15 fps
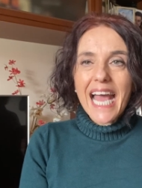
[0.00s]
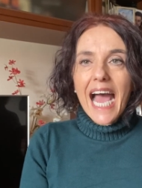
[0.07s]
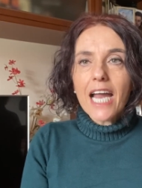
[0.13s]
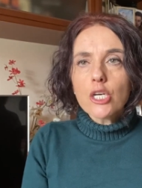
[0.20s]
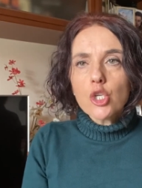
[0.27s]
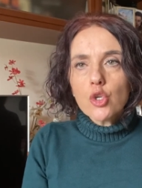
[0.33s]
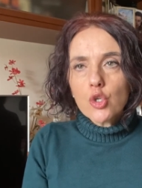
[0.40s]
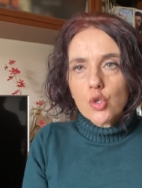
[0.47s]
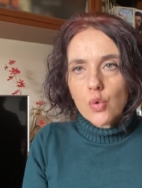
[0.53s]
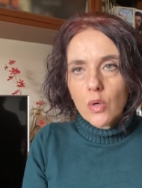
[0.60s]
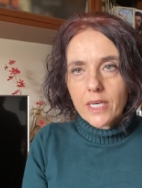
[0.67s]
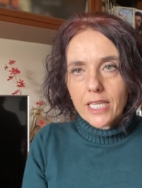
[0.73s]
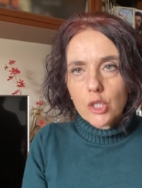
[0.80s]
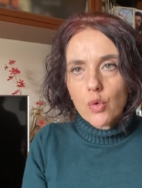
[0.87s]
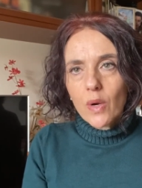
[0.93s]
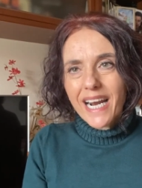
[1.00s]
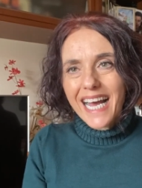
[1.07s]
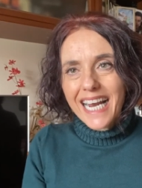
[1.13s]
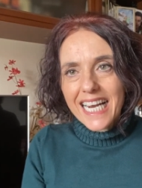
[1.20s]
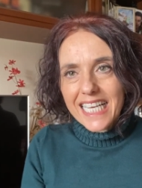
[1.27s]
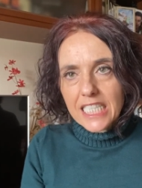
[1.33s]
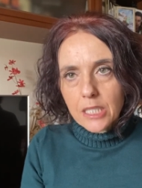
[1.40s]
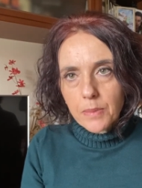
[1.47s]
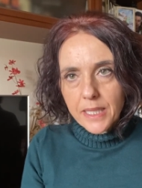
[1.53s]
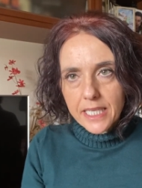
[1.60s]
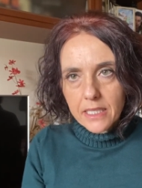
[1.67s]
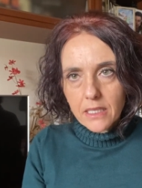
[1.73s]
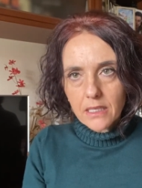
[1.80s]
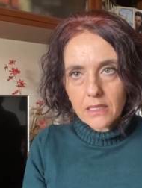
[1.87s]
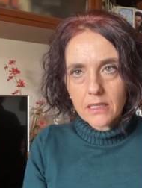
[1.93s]
are you sure that you are a
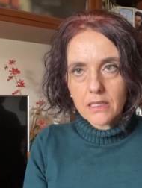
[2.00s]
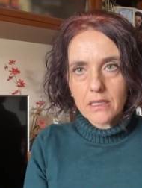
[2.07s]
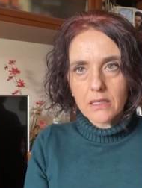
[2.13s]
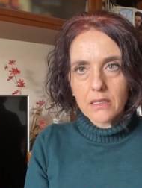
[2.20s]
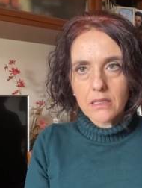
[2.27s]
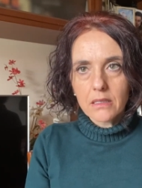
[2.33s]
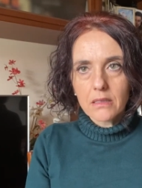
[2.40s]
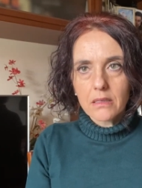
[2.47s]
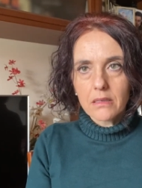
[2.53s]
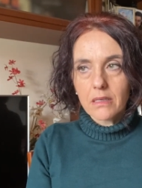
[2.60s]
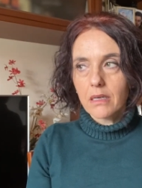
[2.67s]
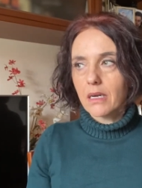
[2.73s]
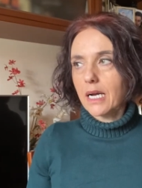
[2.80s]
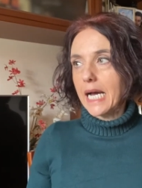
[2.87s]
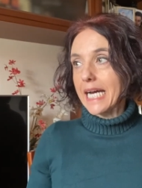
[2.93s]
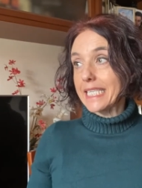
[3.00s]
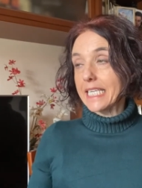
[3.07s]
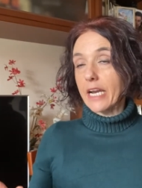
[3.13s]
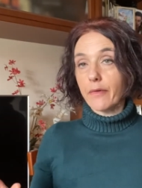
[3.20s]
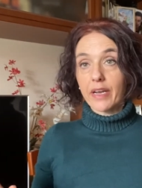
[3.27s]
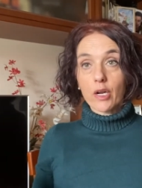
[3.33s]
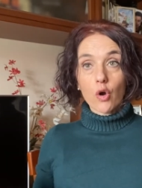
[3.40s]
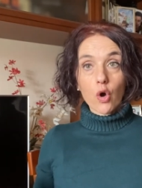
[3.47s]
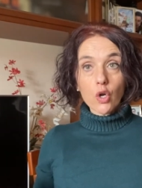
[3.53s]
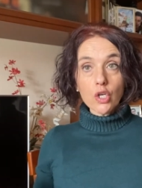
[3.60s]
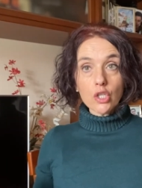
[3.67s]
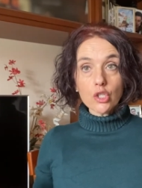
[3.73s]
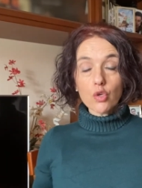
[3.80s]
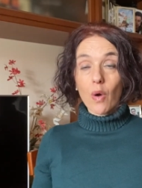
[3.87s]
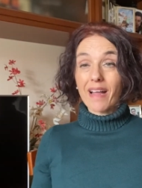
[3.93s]
lesbian? As I recall,
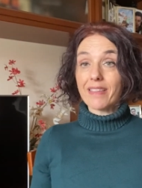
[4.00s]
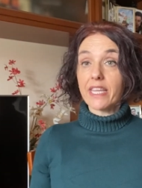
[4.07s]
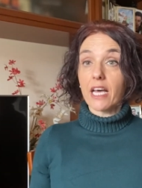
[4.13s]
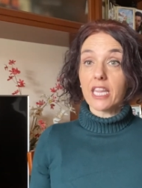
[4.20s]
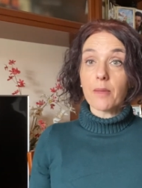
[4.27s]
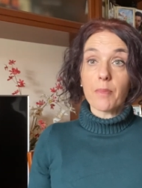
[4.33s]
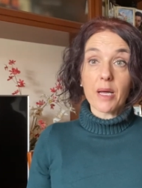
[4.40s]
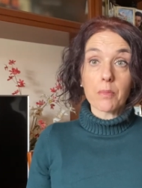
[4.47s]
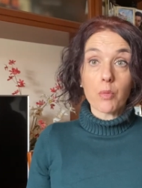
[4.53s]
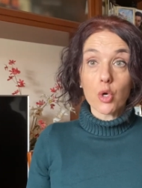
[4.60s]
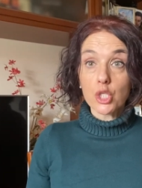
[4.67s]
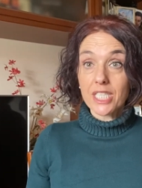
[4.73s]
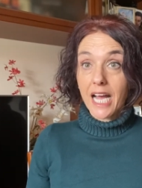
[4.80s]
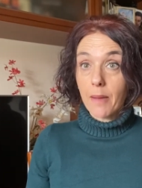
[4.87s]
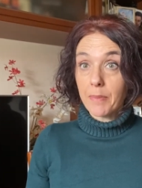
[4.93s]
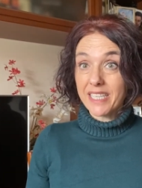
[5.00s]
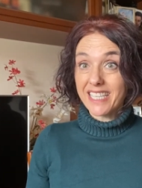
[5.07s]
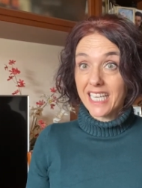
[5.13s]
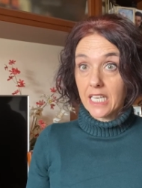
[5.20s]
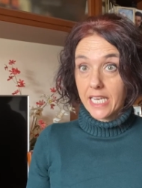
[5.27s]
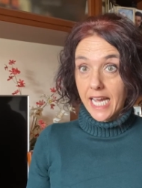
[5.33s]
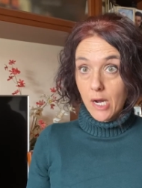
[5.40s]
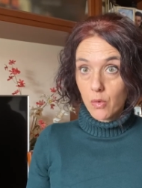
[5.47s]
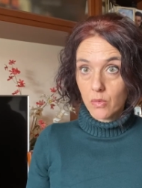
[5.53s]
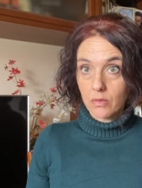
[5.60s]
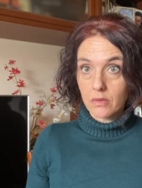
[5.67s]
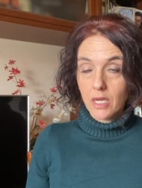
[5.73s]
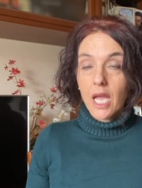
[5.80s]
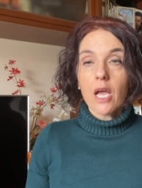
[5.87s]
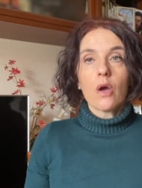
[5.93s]
you had nothing but boys up until now.
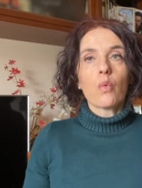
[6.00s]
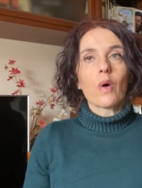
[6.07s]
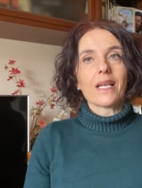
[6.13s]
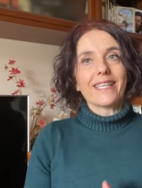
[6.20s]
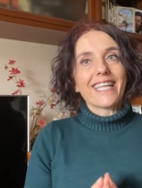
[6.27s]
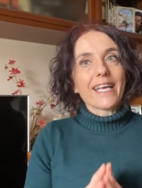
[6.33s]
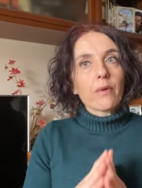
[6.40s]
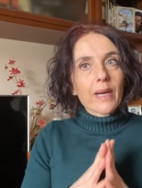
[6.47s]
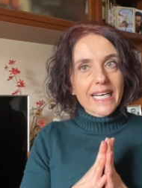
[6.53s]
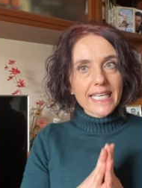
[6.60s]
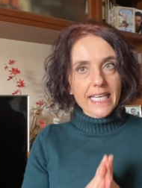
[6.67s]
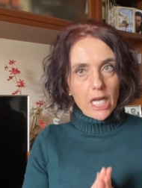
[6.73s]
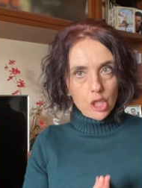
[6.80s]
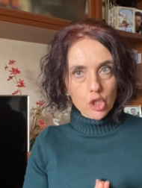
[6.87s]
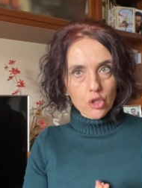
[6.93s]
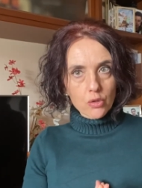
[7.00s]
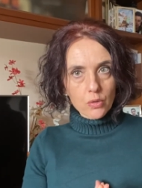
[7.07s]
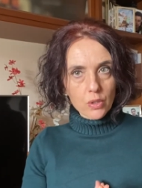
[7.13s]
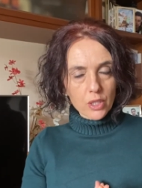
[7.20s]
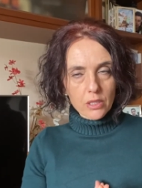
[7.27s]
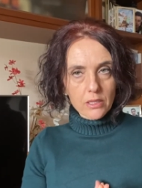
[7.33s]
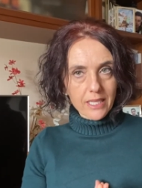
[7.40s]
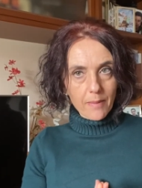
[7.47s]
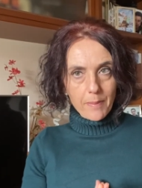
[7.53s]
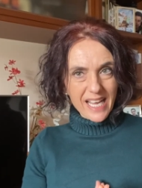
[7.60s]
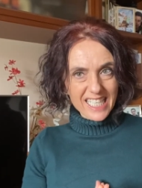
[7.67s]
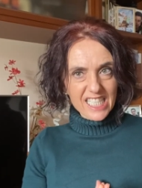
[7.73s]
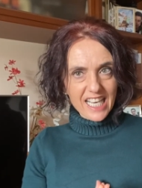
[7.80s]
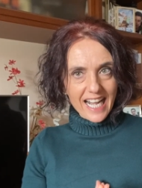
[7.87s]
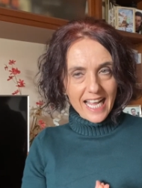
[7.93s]
Well, they were not the
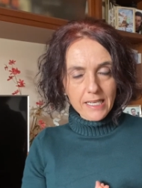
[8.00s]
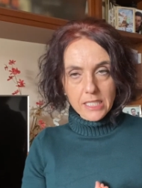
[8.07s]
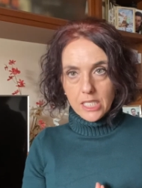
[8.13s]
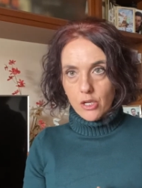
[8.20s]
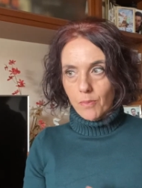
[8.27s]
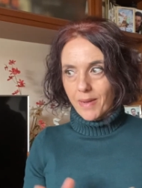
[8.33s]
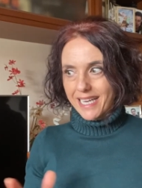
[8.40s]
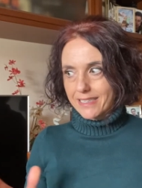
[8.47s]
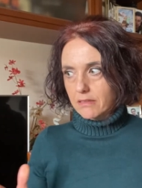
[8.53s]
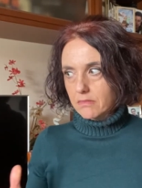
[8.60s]
best selection, but